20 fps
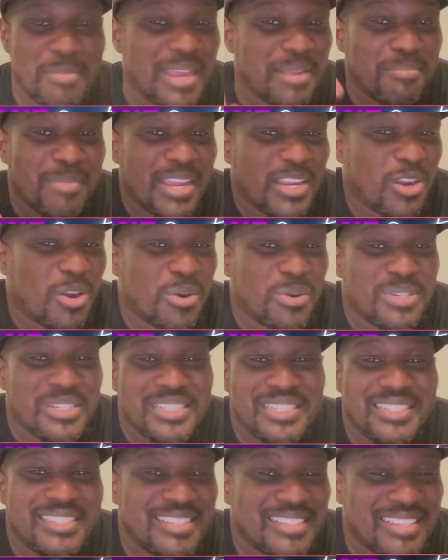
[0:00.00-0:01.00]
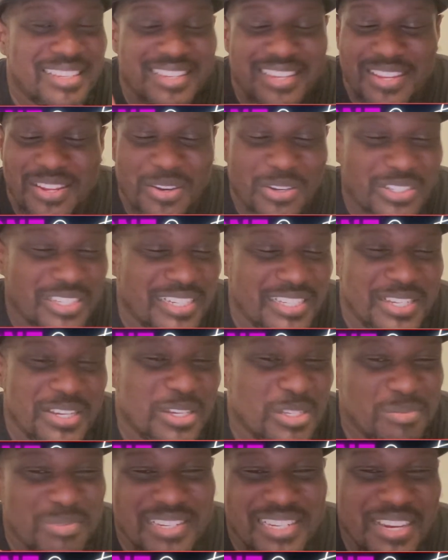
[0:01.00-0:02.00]
My coach, you know, she
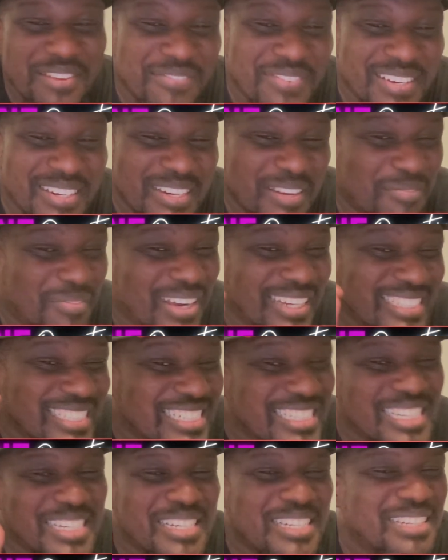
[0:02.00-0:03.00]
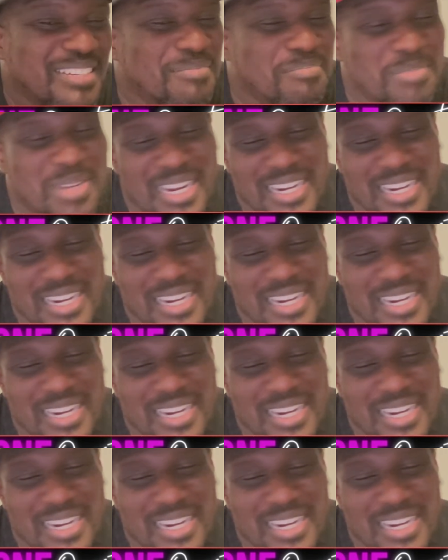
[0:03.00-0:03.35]
tells me different if I shouldn't,